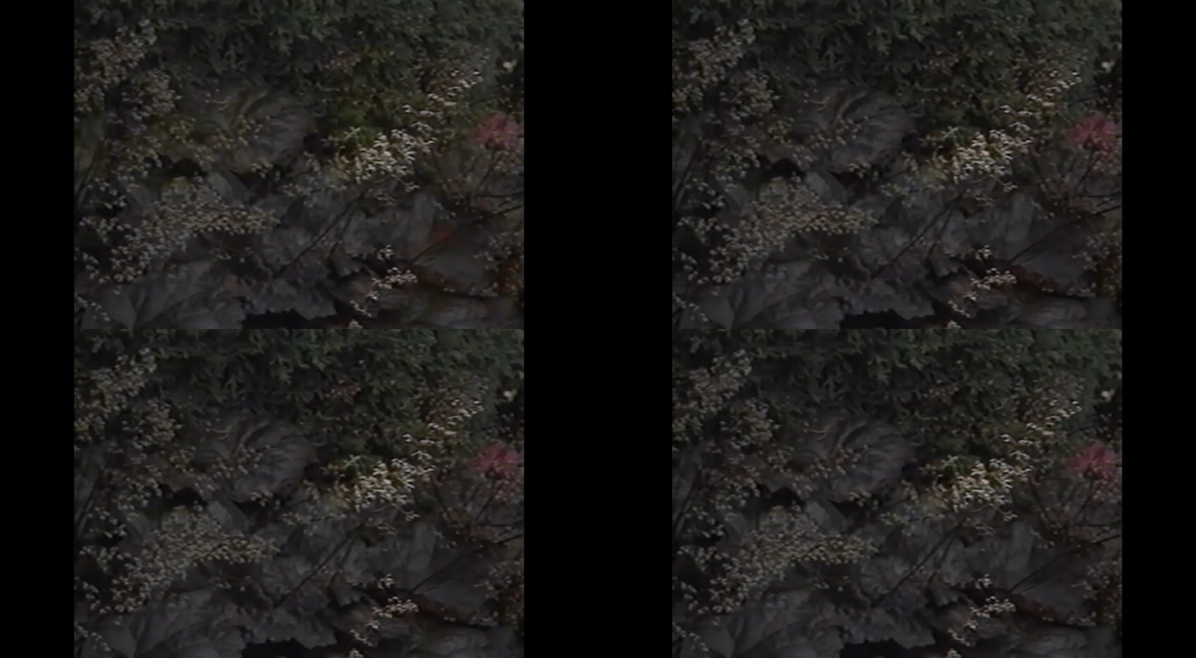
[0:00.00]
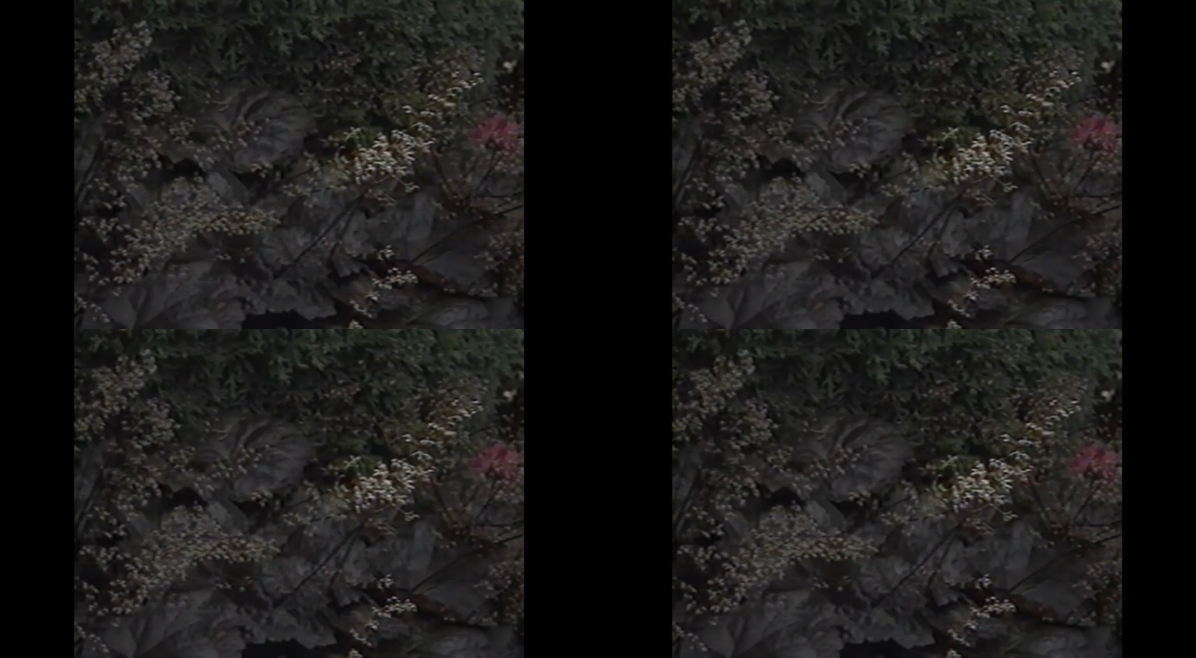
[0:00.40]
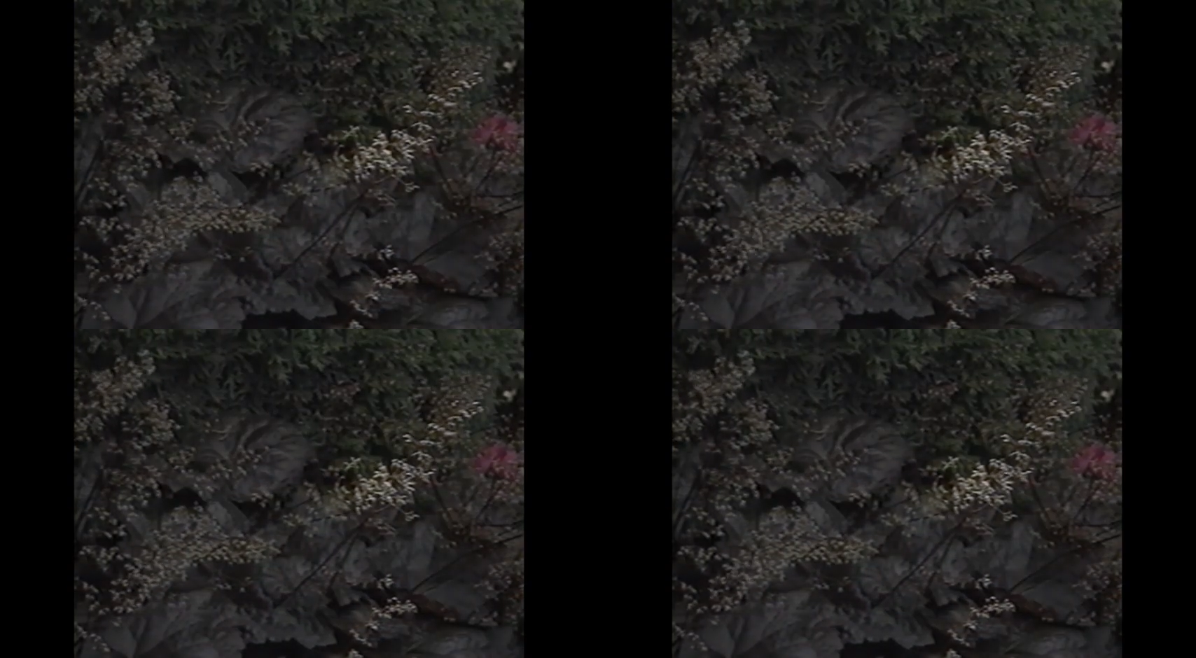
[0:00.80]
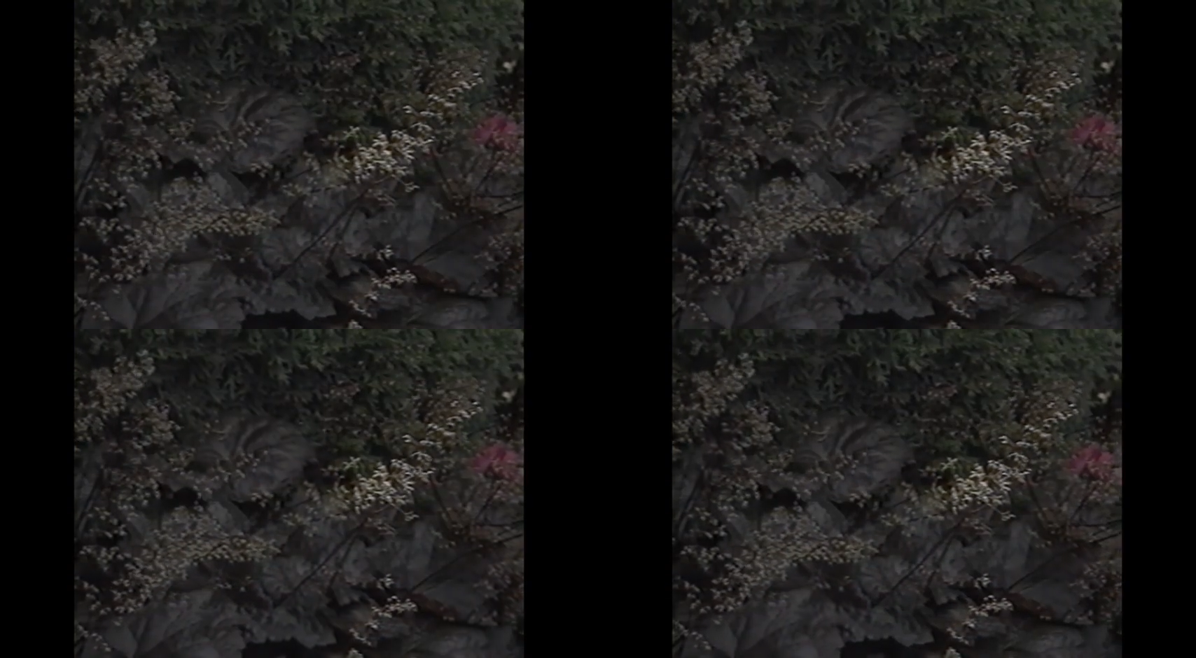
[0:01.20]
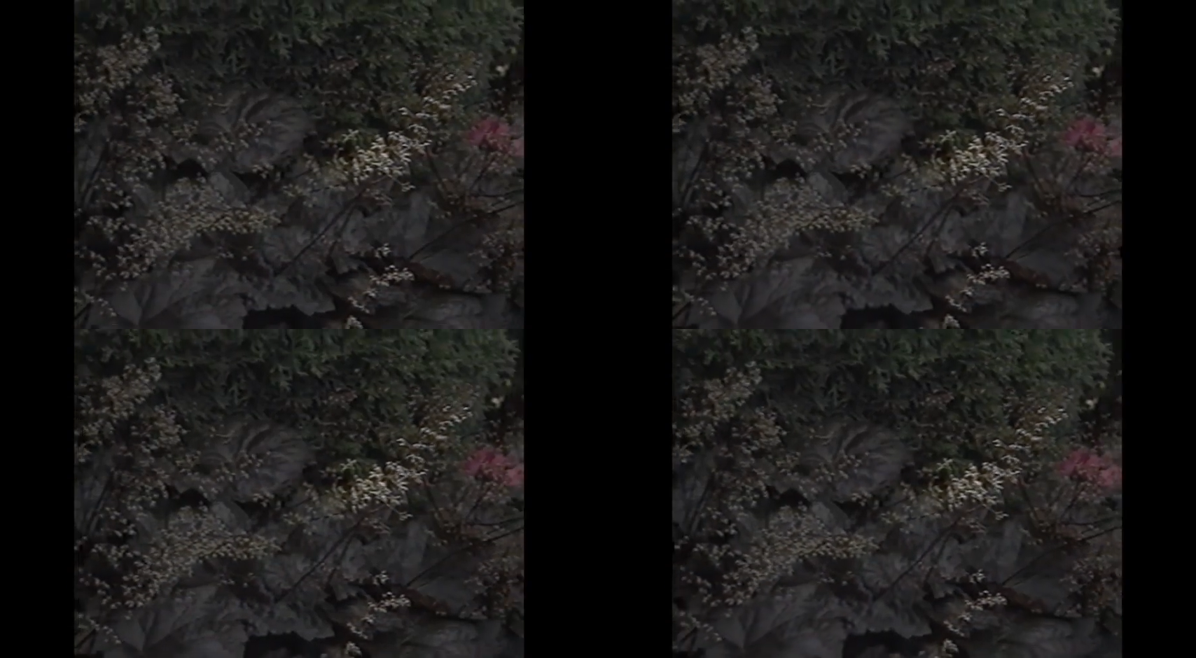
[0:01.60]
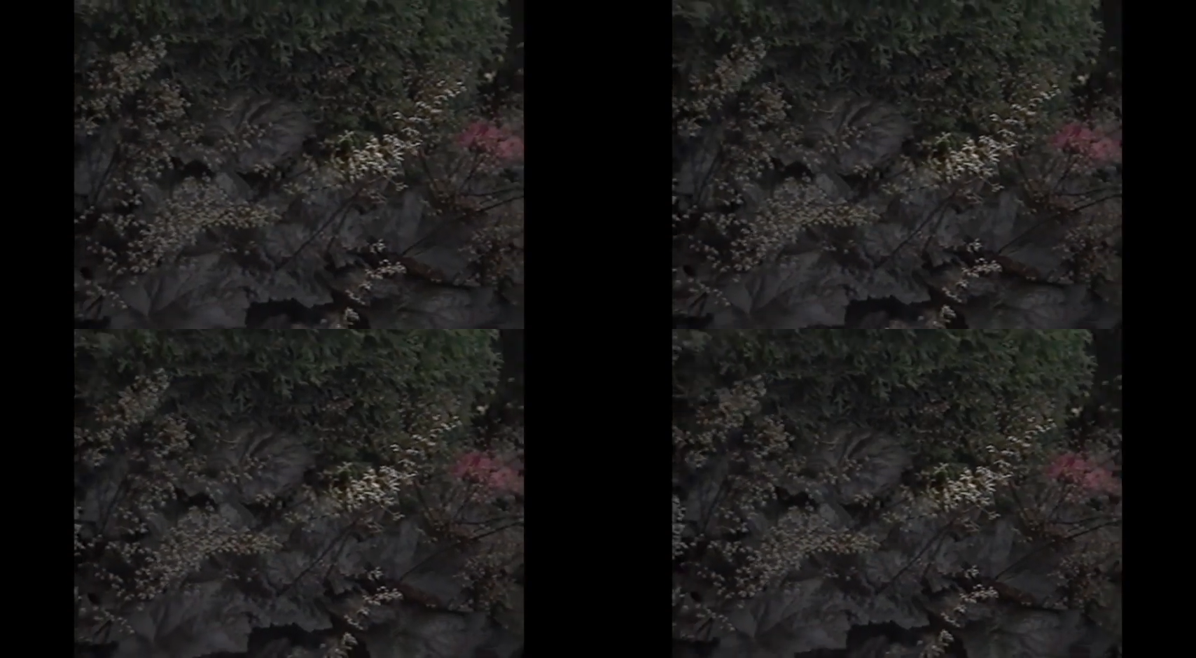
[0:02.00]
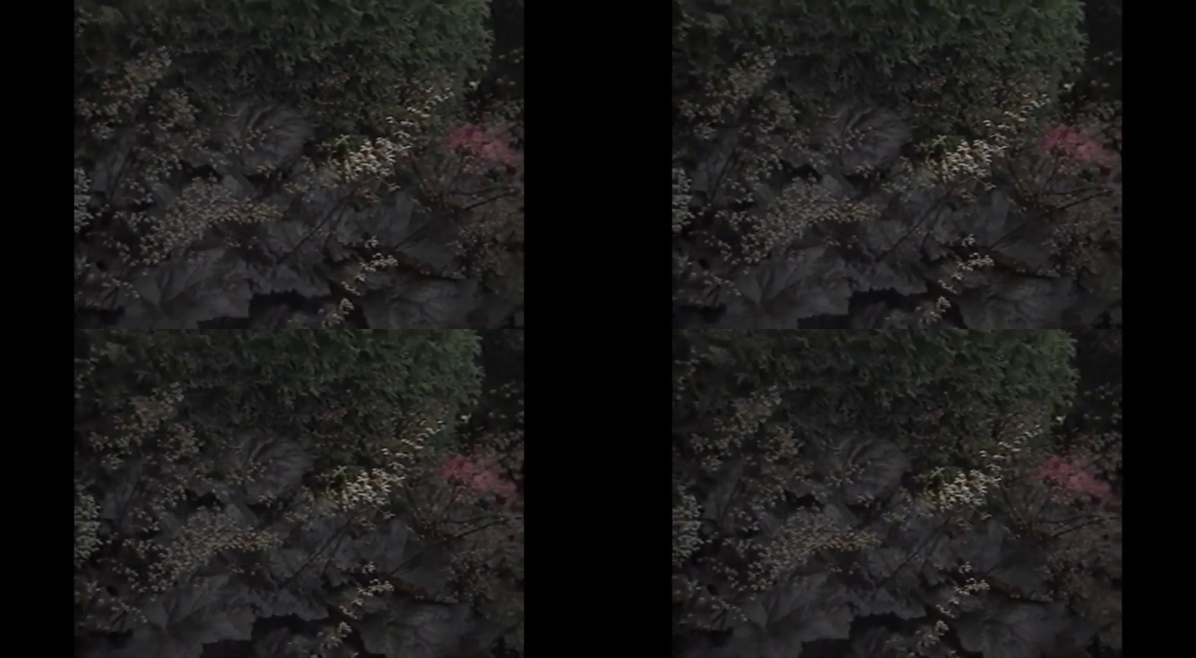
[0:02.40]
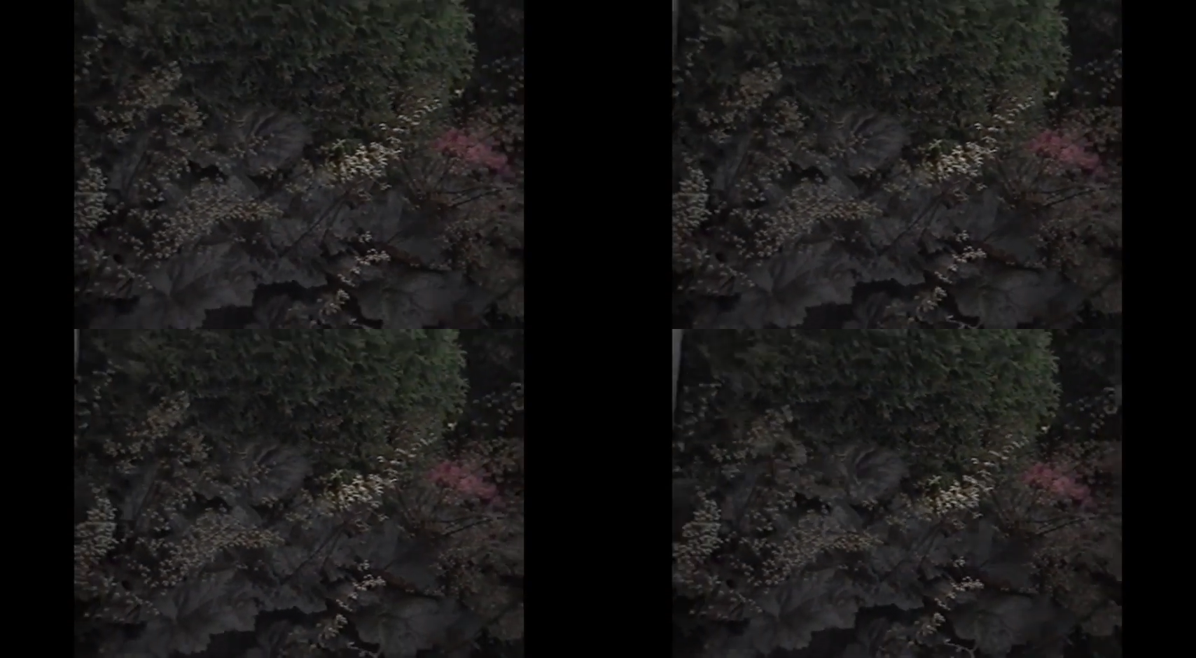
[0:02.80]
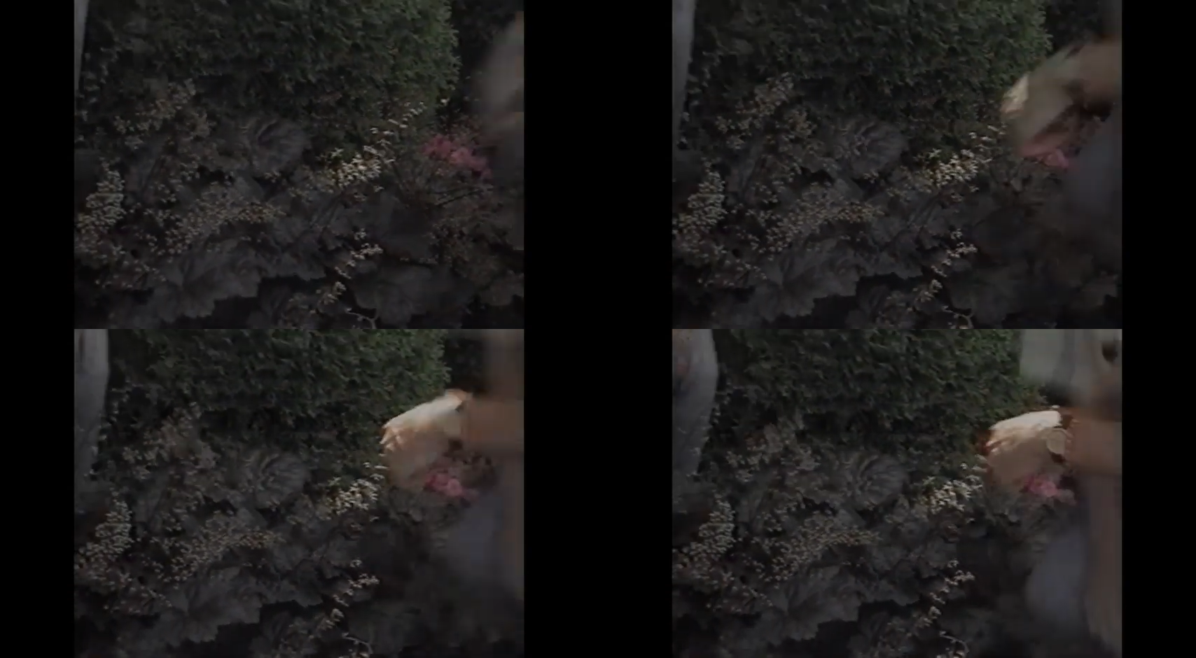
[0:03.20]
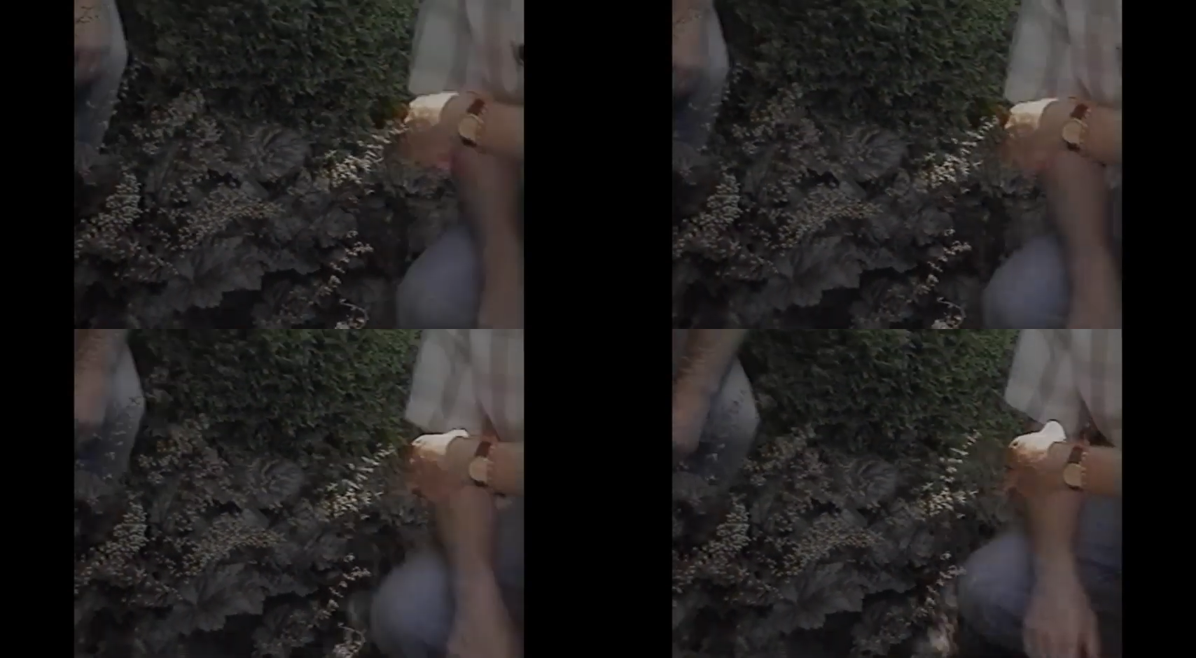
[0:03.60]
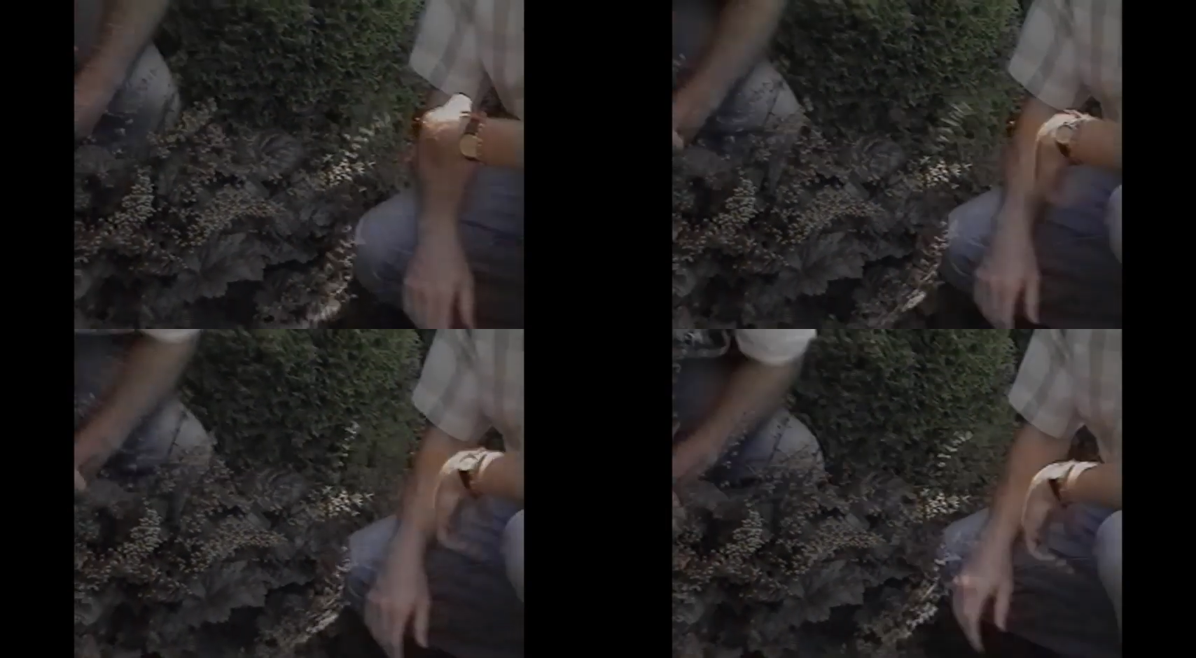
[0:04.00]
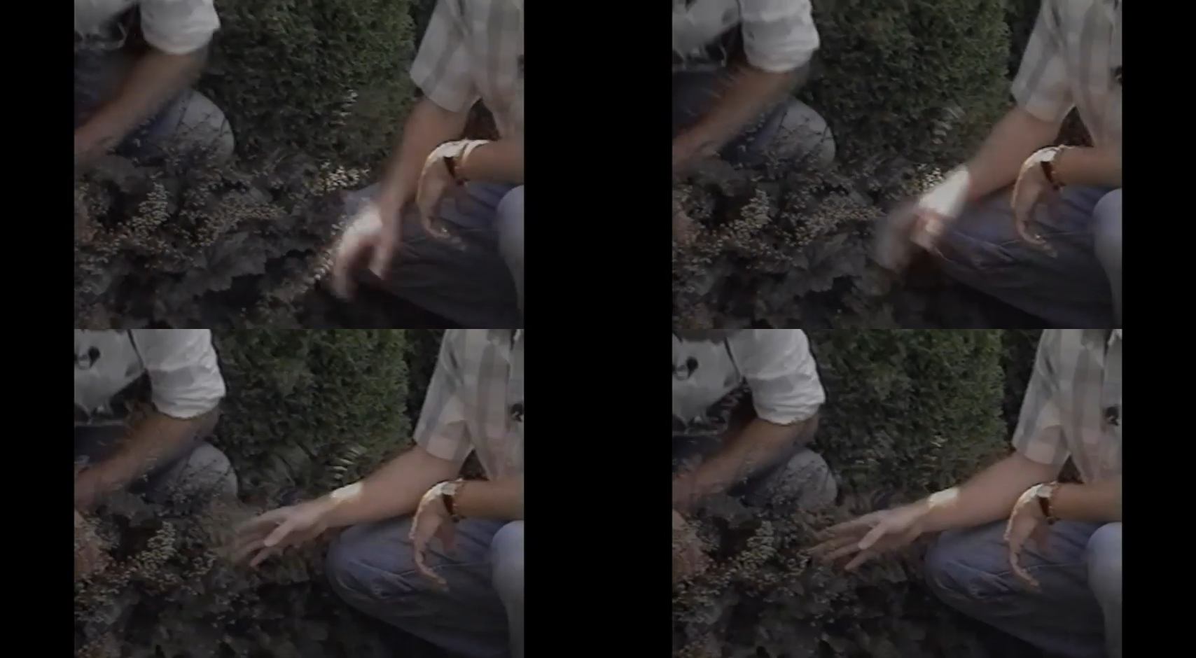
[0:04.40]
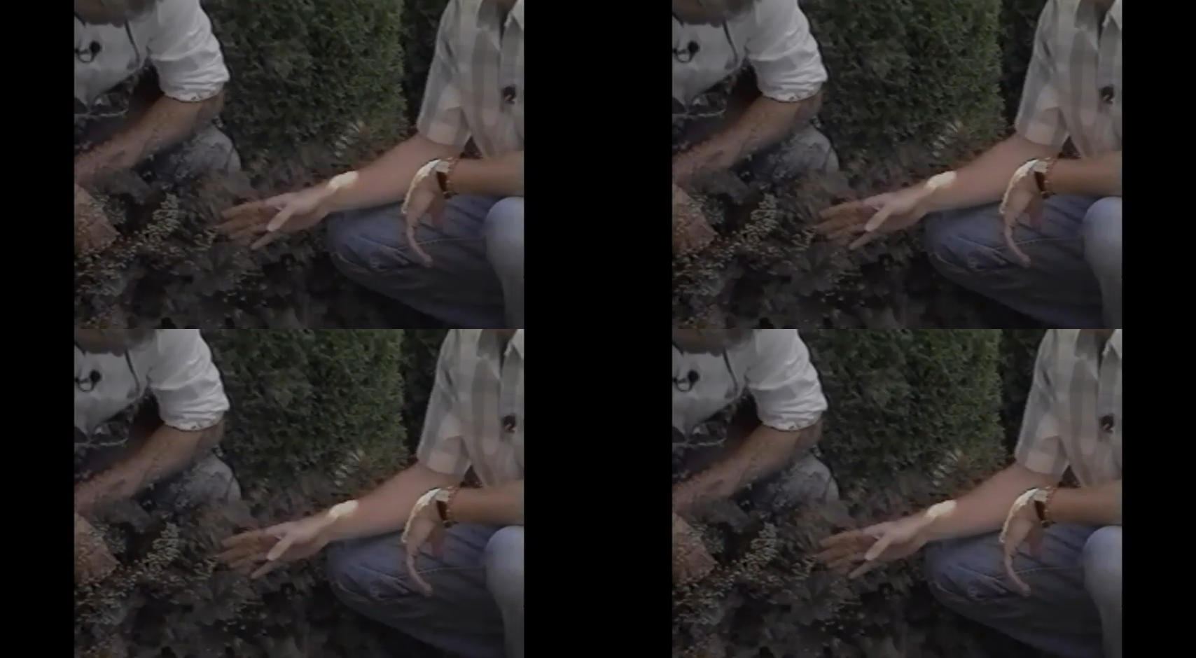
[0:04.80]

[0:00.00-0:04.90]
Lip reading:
(no speaker visible)